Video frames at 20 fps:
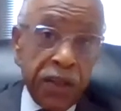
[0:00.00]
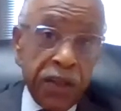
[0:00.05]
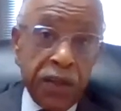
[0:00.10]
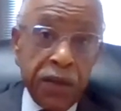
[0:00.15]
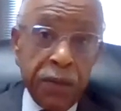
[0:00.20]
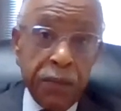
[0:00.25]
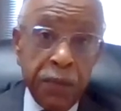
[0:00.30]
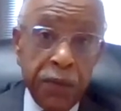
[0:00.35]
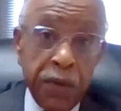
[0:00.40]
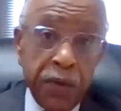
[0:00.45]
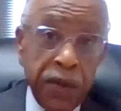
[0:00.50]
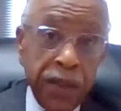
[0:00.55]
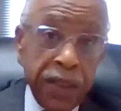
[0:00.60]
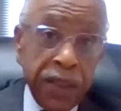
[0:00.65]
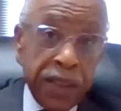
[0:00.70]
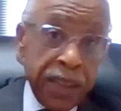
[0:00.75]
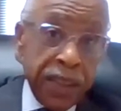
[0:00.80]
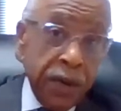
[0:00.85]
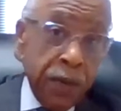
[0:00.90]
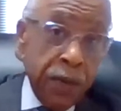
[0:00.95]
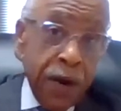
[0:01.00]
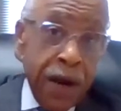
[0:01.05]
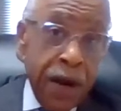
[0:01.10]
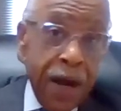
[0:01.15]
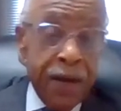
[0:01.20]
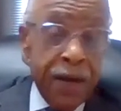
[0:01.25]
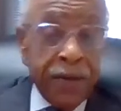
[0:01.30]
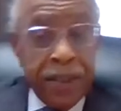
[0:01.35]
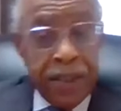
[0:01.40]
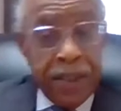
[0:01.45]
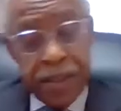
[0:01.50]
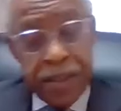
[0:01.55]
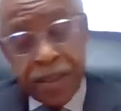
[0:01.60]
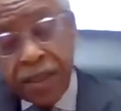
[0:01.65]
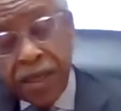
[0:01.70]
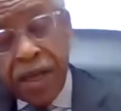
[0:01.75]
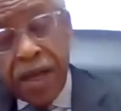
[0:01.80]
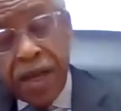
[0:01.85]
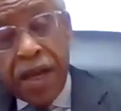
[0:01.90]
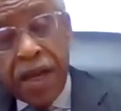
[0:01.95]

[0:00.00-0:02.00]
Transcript: a community around this.